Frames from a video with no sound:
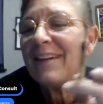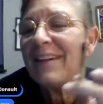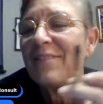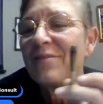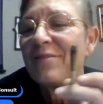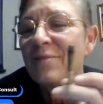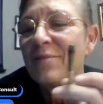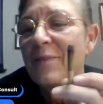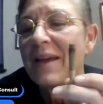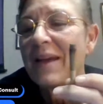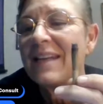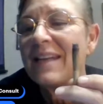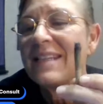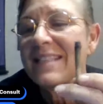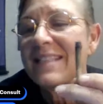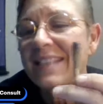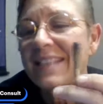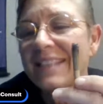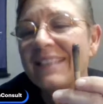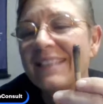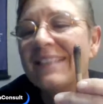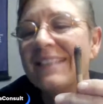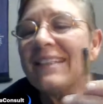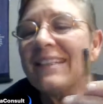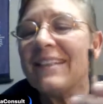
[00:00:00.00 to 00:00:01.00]
of
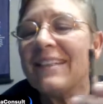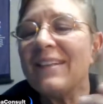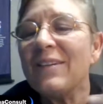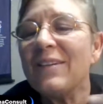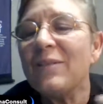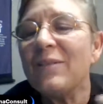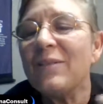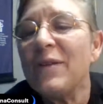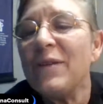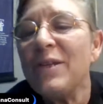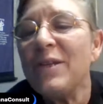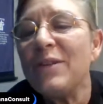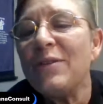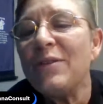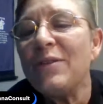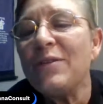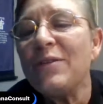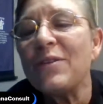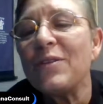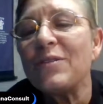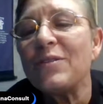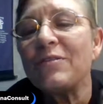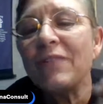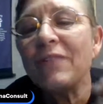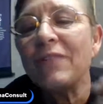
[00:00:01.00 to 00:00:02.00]
medicine. What do you
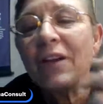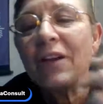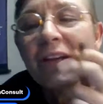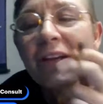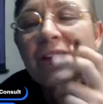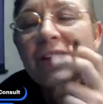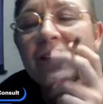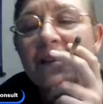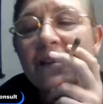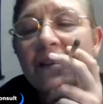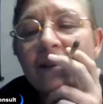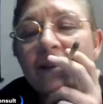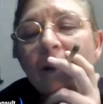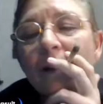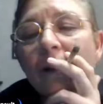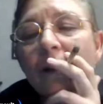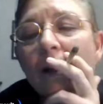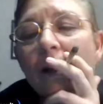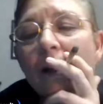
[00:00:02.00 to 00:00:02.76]
use, Various?